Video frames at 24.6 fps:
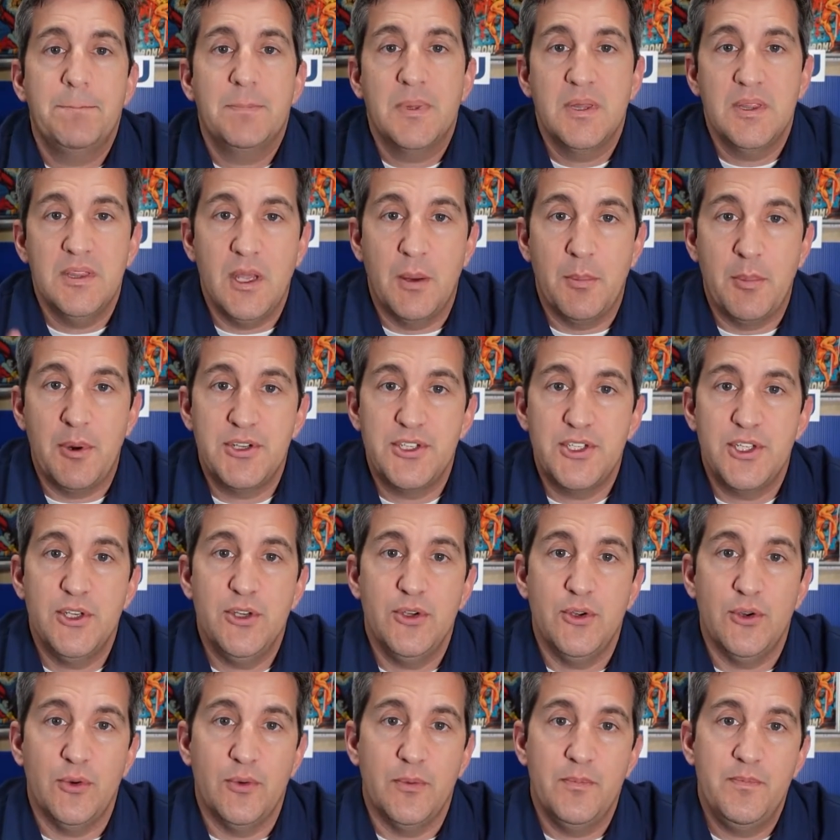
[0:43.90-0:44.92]
Number
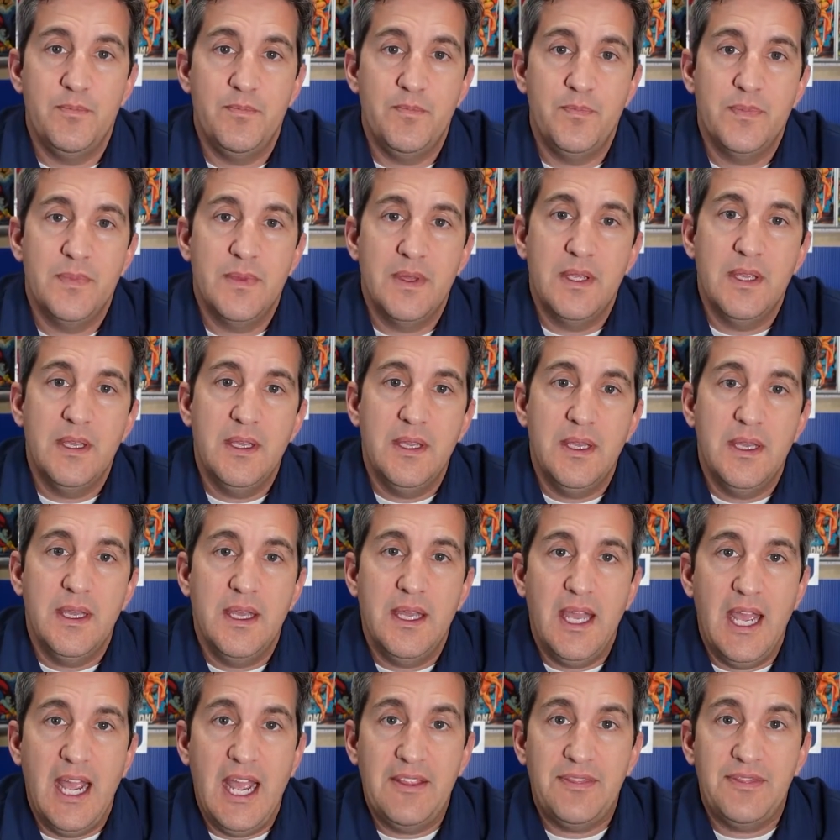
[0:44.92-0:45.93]
2,
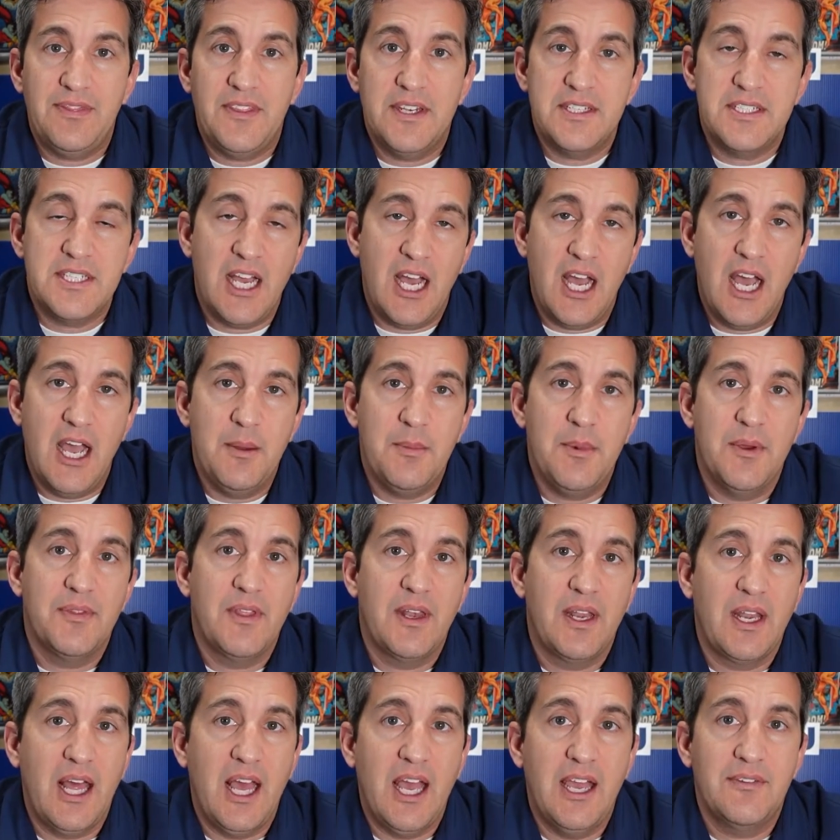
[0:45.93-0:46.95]
at the time of the
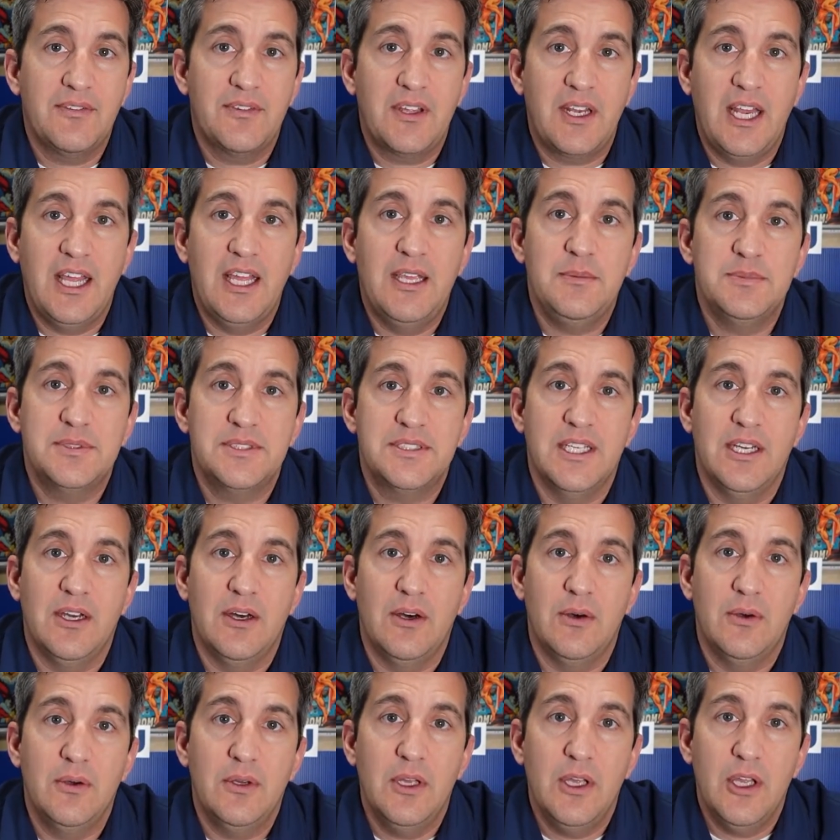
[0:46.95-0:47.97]
live claim
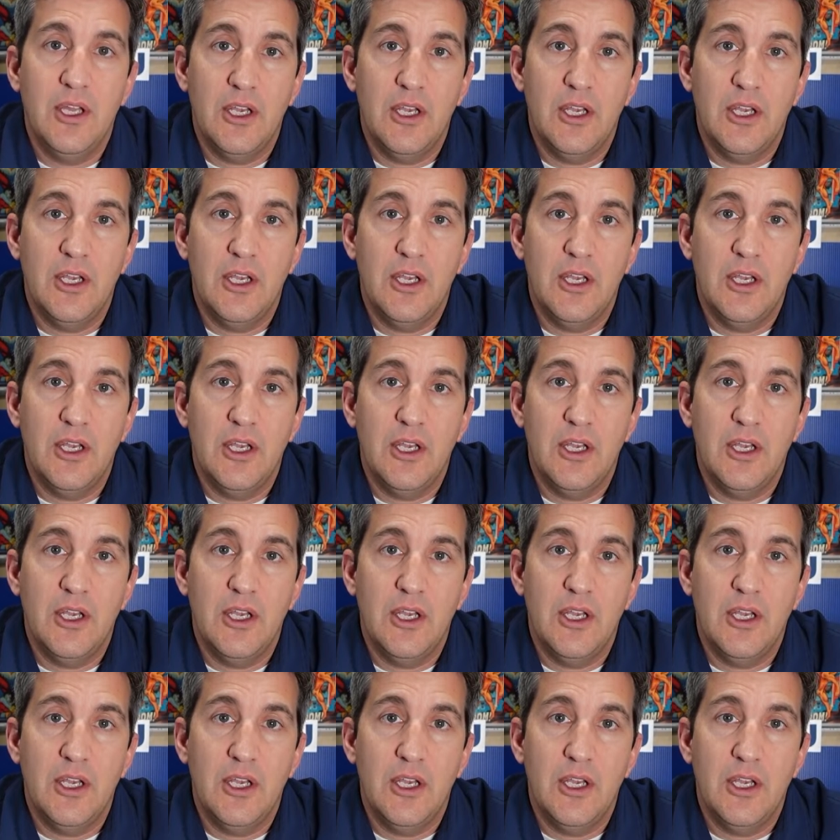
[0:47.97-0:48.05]
sale,